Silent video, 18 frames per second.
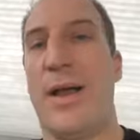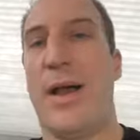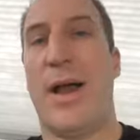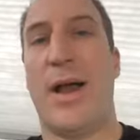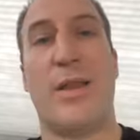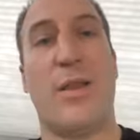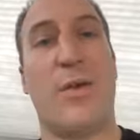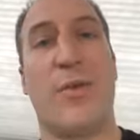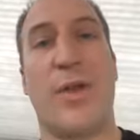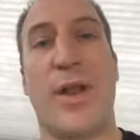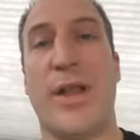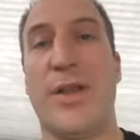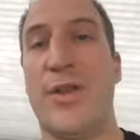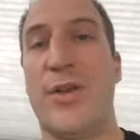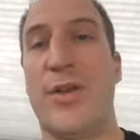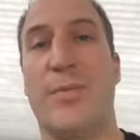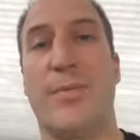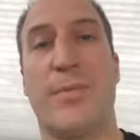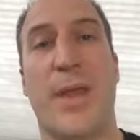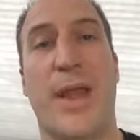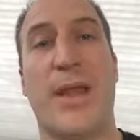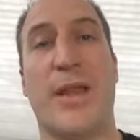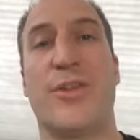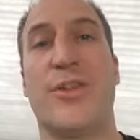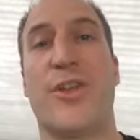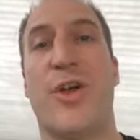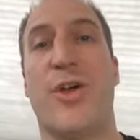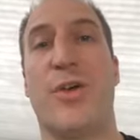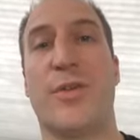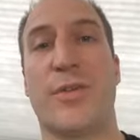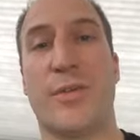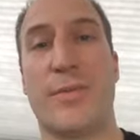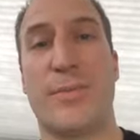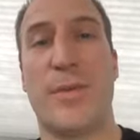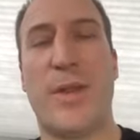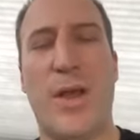I love what I do and it
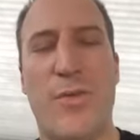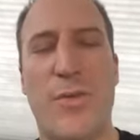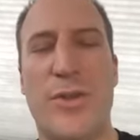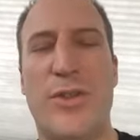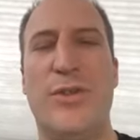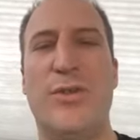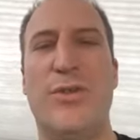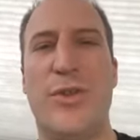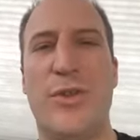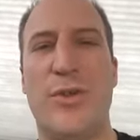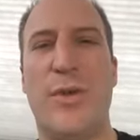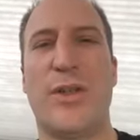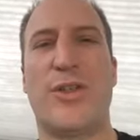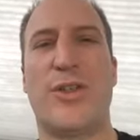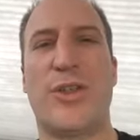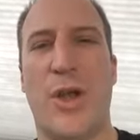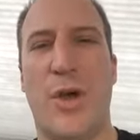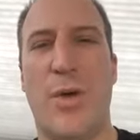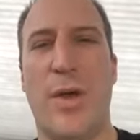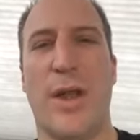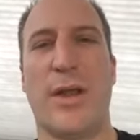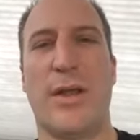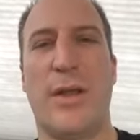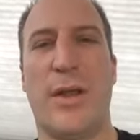shows. Love what you do and show it.